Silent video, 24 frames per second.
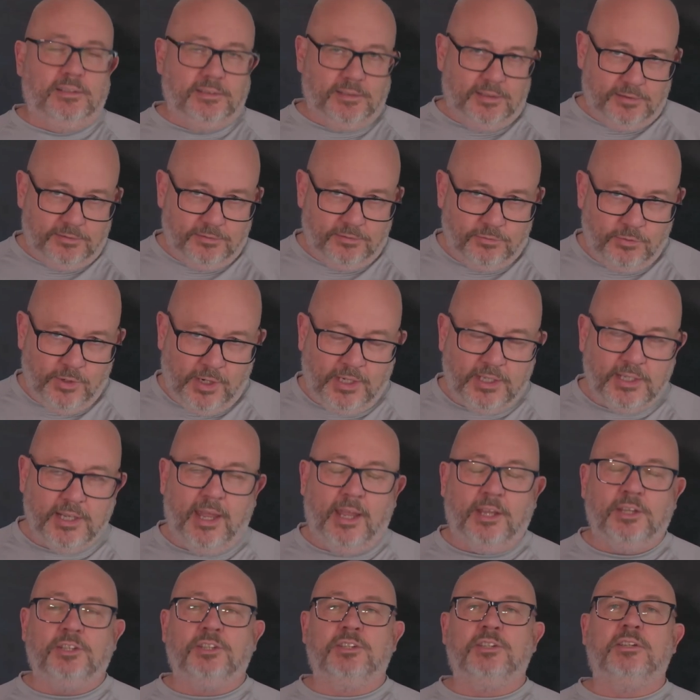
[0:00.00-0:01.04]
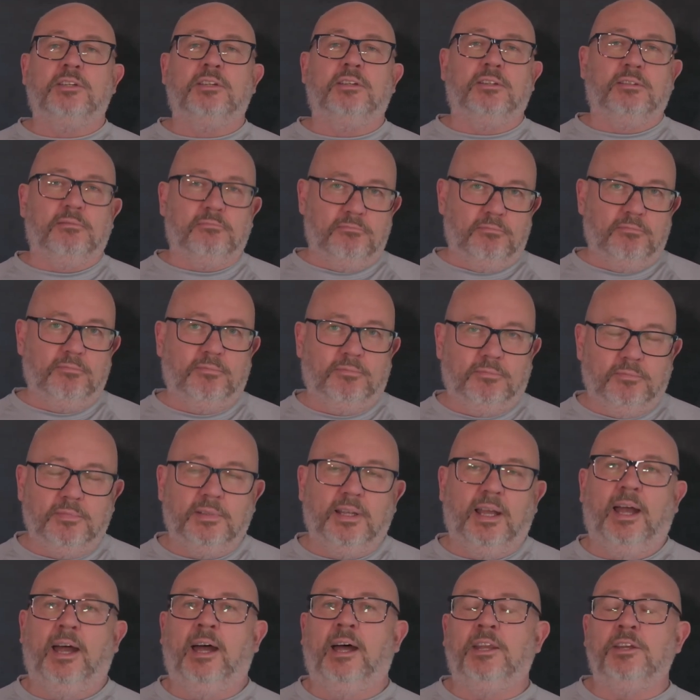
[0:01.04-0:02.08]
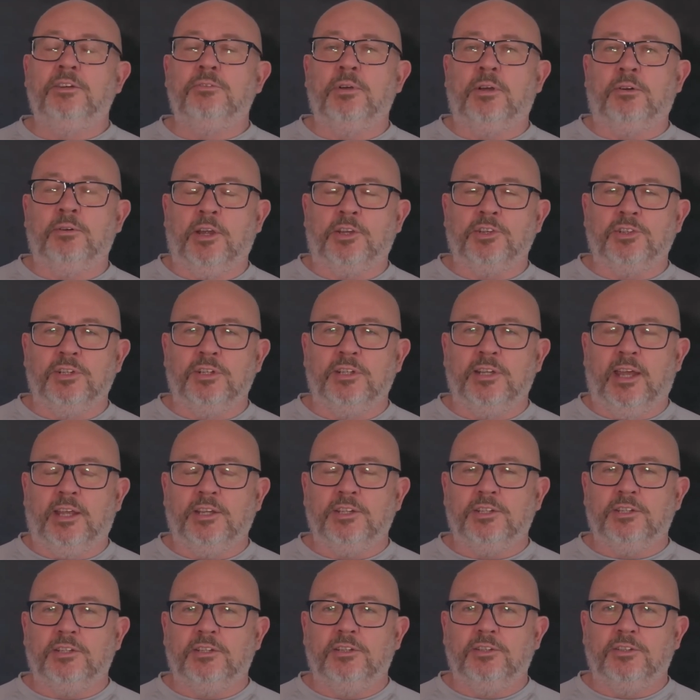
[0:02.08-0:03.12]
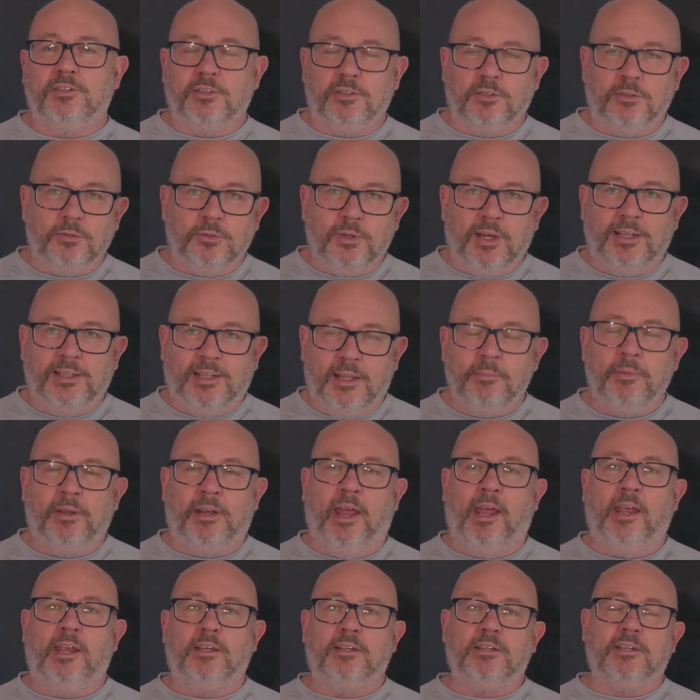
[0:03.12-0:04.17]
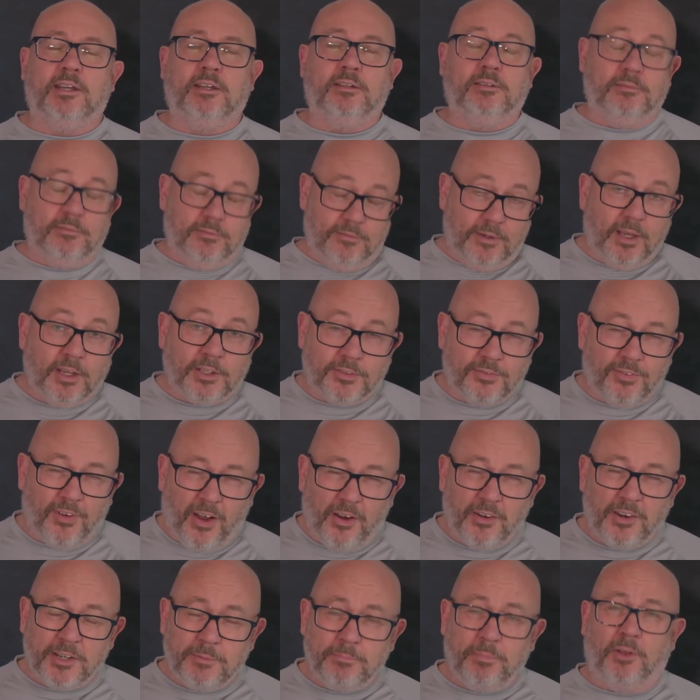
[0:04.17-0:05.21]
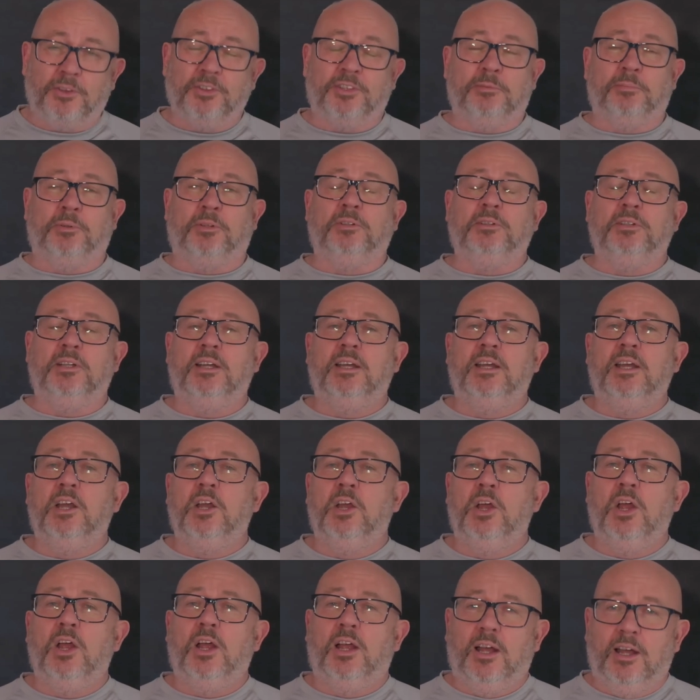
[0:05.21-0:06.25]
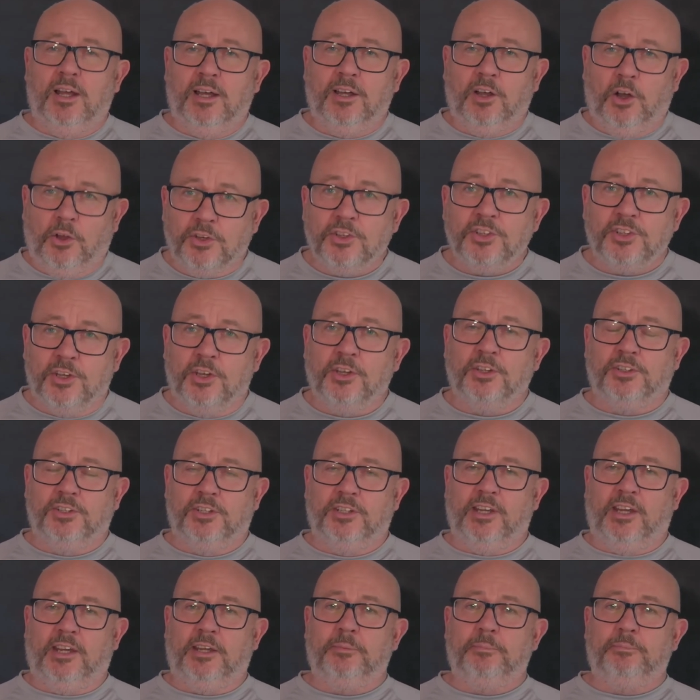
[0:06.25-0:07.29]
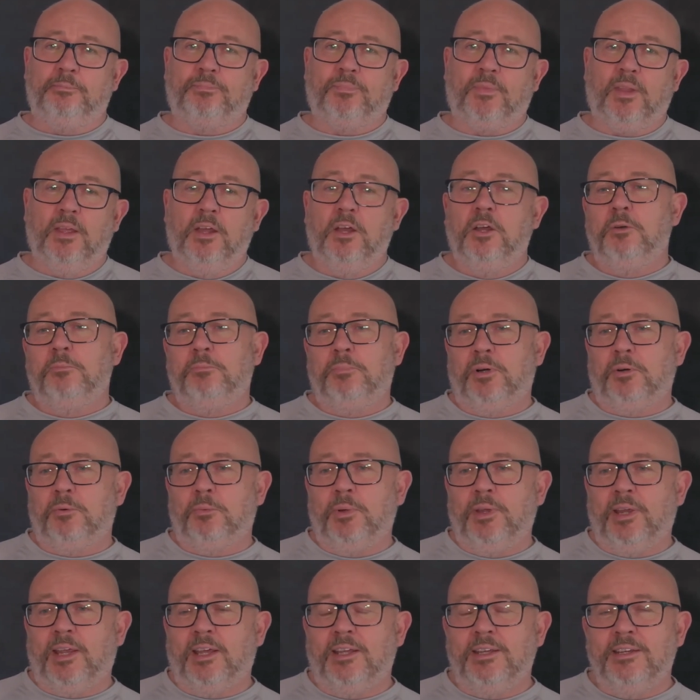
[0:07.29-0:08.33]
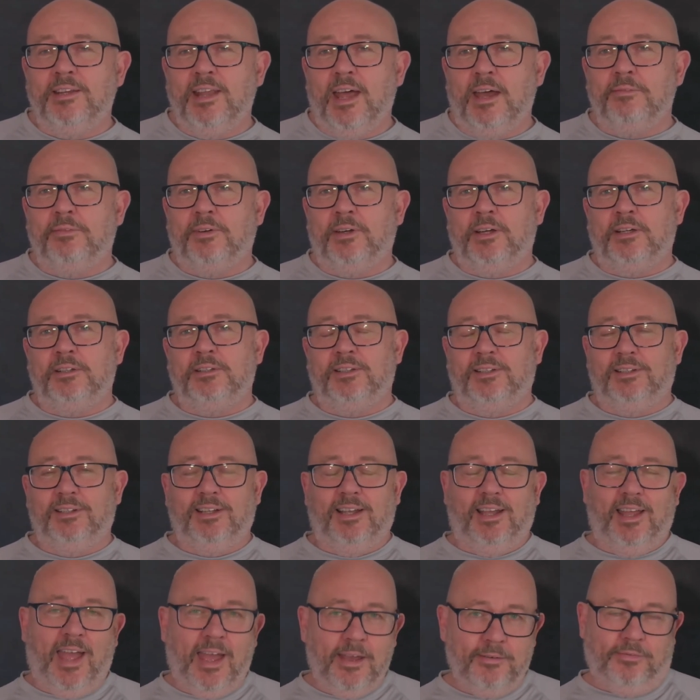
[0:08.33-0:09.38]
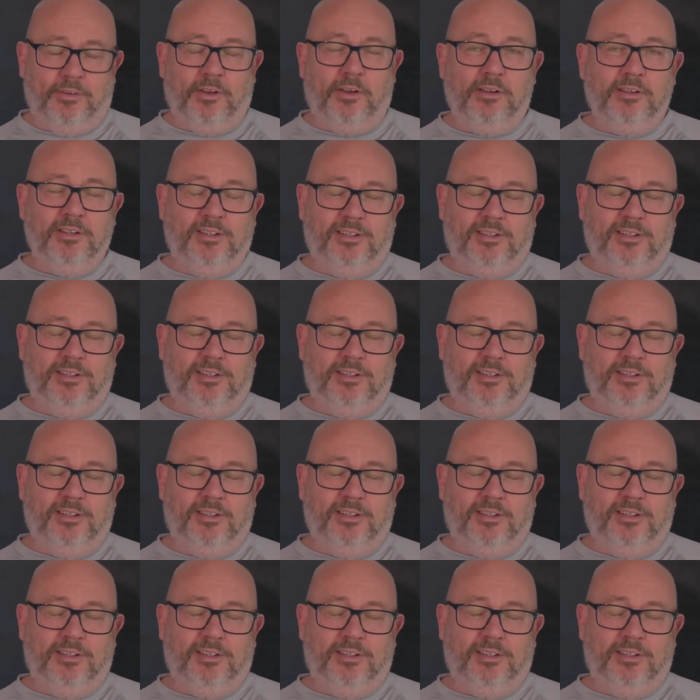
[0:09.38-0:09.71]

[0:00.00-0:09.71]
retest and regression test to eliminate, as far as possible, uncertainty. But we can never, ever